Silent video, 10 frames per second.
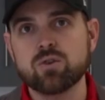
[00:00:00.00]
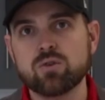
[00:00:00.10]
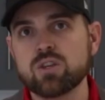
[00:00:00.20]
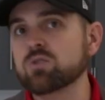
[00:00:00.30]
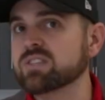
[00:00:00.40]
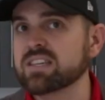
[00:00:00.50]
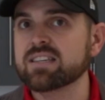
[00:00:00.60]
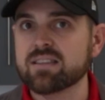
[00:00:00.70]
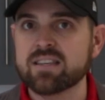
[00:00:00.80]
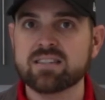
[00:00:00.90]
to use
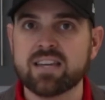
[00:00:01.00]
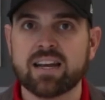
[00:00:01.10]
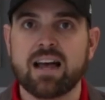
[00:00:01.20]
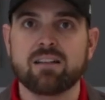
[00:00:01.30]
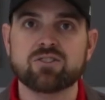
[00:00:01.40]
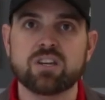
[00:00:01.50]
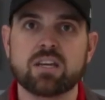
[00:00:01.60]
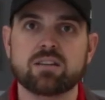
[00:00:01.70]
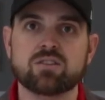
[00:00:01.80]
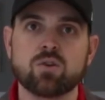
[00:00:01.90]
this
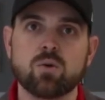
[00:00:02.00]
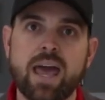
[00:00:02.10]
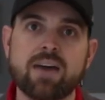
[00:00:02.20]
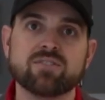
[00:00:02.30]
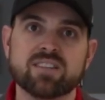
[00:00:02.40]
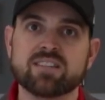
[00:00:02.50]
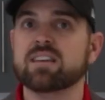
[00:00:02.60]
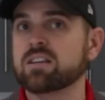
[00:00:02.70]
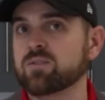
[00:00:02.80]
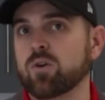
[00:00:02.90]
technology to have a
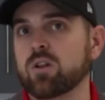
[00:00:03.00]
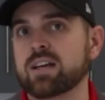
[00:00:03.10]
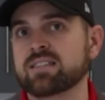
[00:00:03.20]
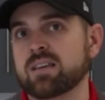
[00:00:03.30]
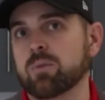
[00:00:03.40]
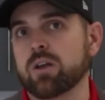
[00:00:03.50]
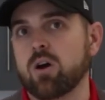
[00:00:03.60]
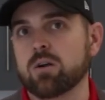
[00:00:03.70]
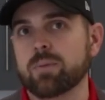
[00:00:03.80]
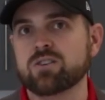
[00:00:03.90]
successful assembly
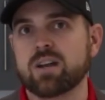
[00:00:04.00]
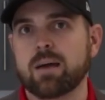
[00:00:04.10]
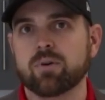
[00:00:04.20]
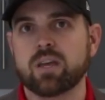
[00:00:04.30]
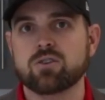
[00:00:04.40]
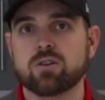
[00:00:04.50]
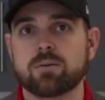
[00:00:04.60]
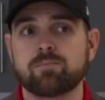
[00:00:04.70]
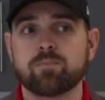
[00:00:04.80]
automation application.